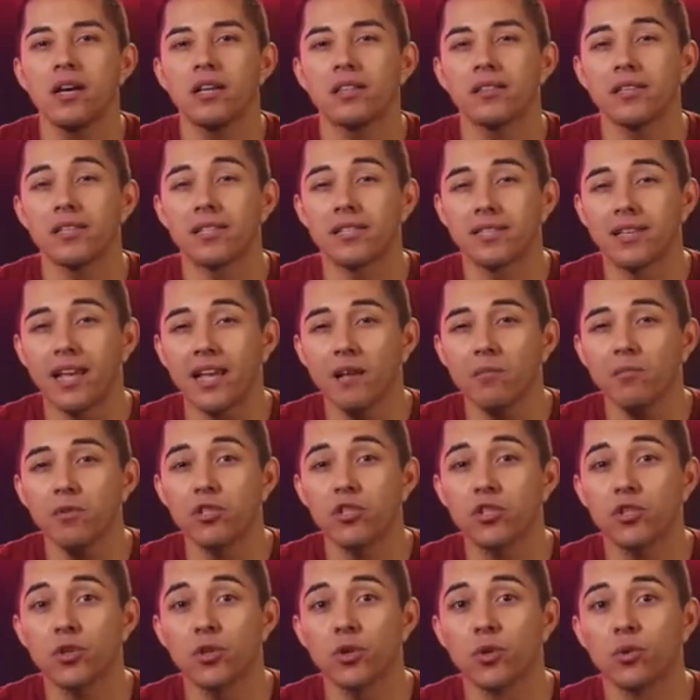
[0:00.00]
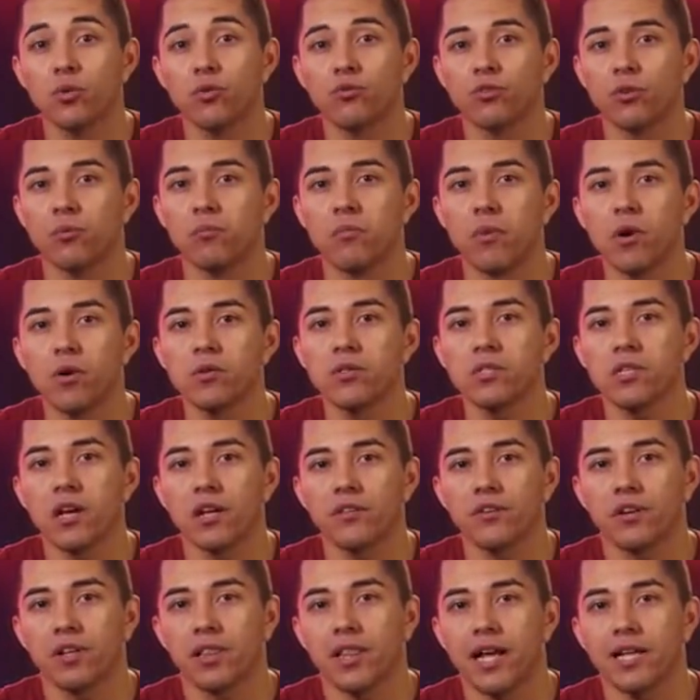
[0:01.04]
The same is true for most
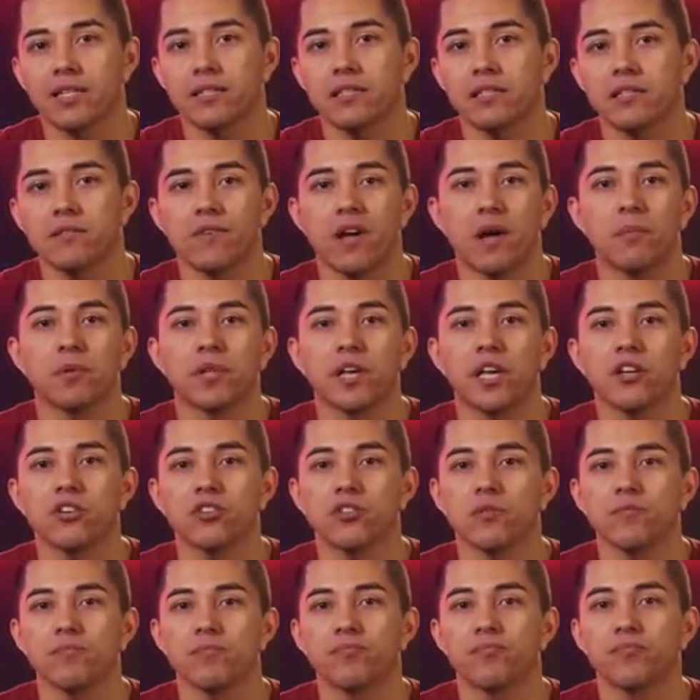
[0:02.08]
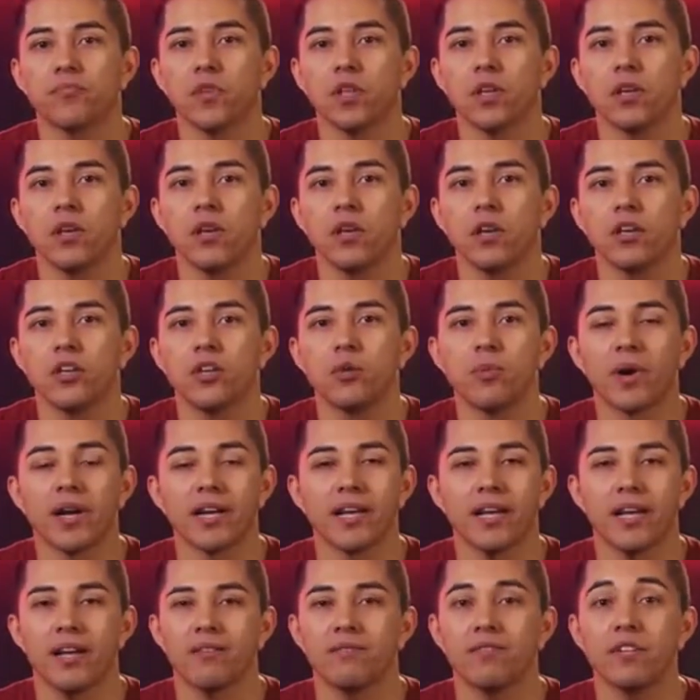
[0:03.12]
other classes of application. You
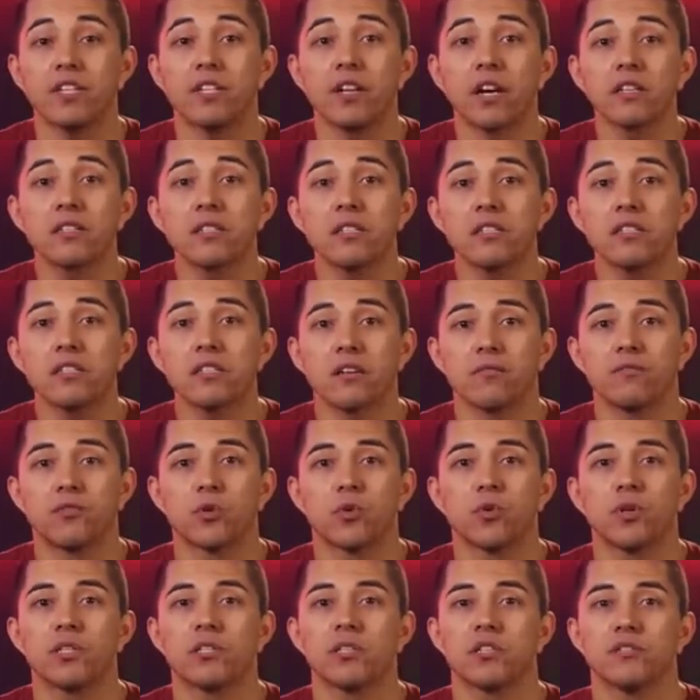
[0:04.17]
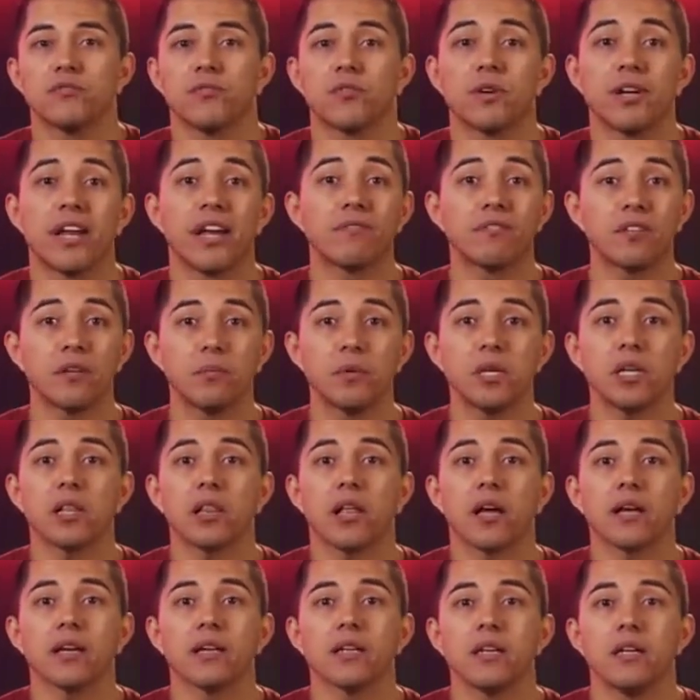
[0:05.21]
might have dozens of choices for an FTP
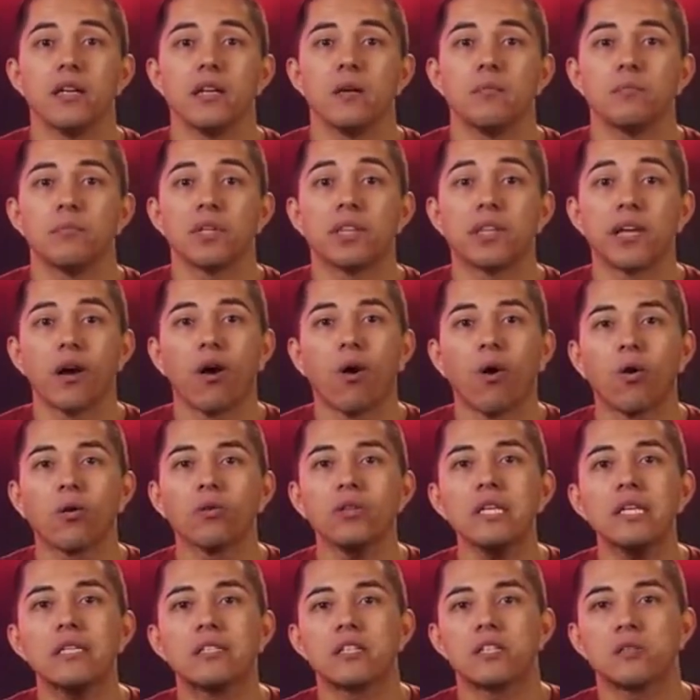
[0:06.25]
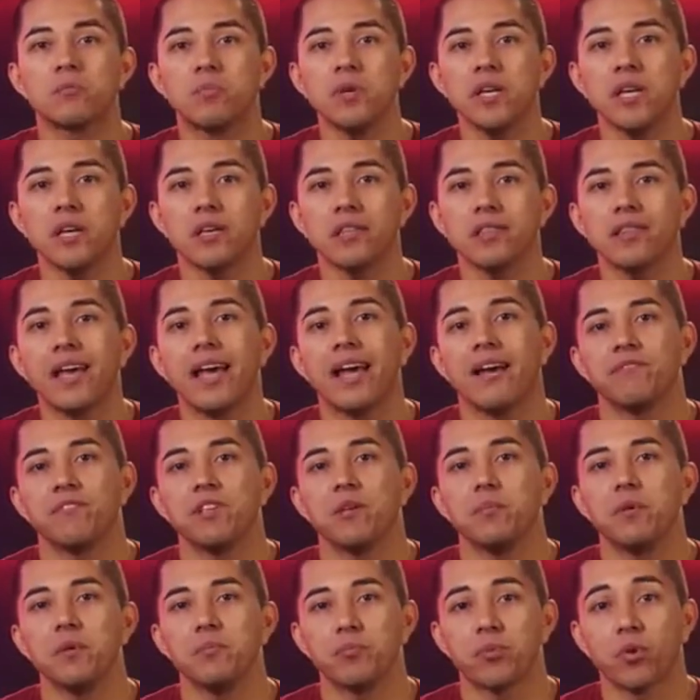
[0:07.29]
client, but they all need to speak the
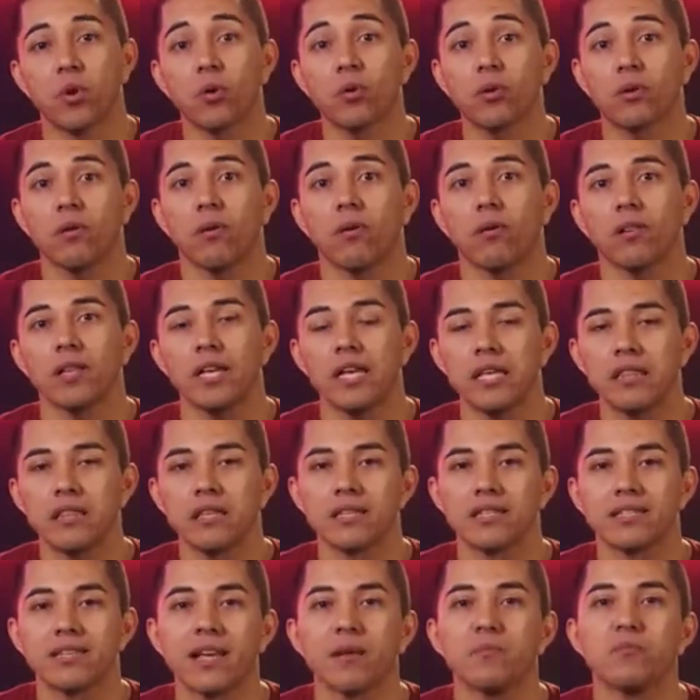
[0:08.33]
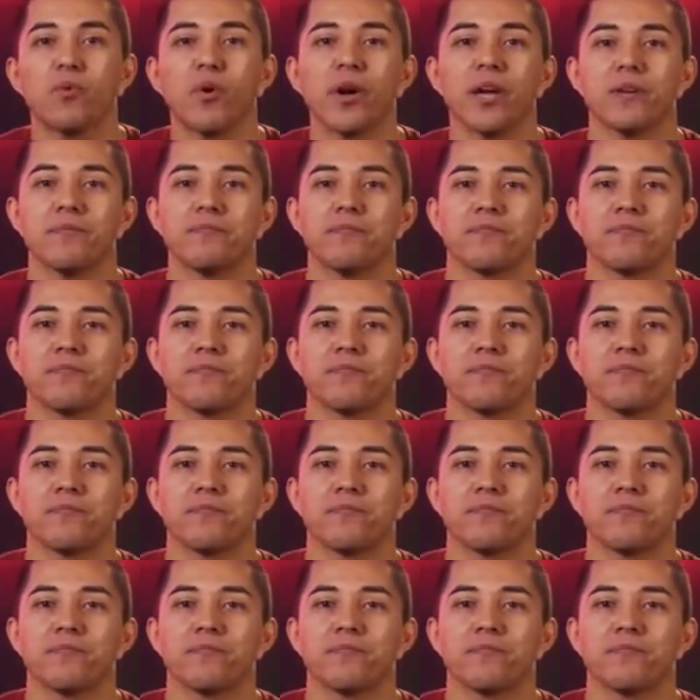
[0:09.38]
FTP protocol in the same way.